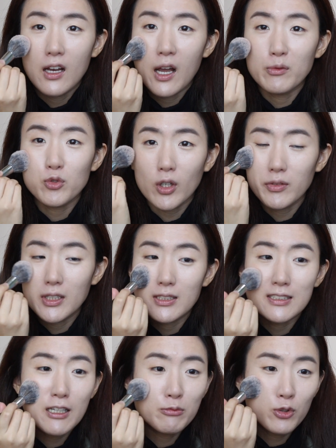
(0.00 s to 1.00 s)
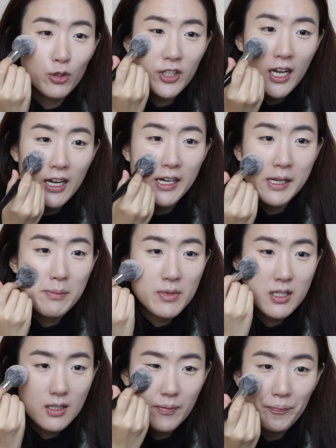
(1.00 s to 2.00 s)
I've dropped this several
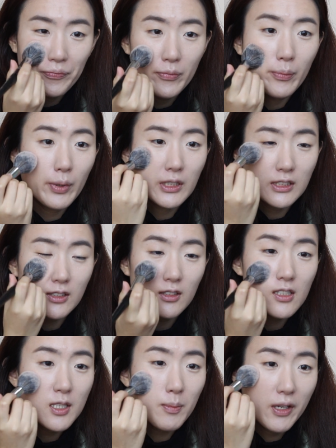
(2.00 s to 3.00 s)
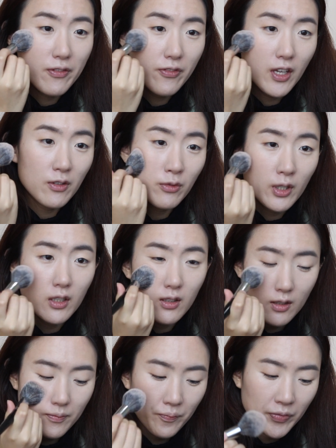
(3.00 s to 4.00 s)
times, but still it's my favorite.
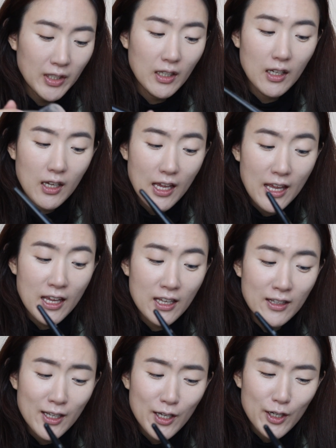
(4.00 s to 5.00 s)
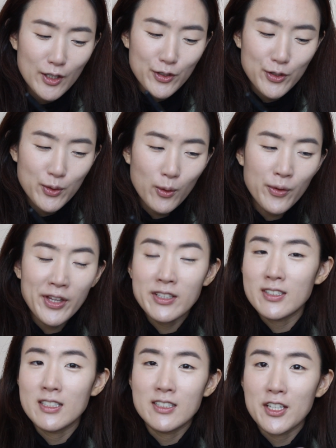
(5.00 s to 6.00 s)
And you know that
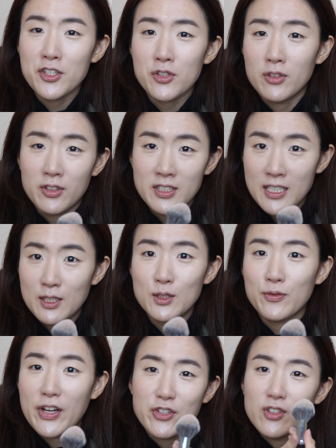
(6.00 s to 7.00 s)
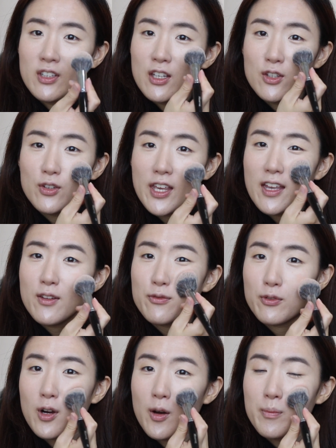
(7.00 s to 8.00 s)
sensation, the satisfaction that you get
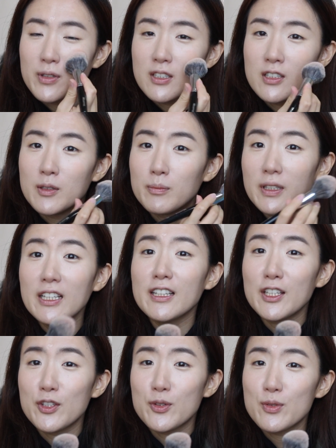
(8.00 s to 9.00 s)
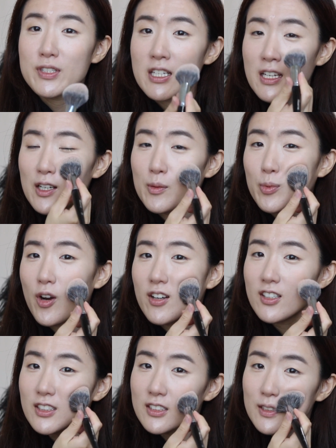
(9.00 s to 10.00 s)
from completely using a
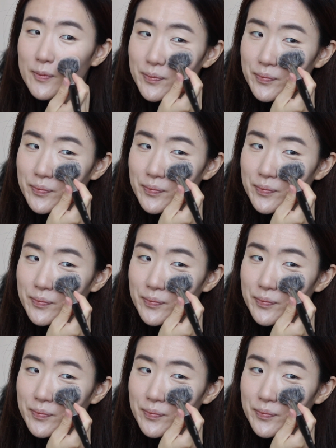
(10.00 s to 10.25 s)
product?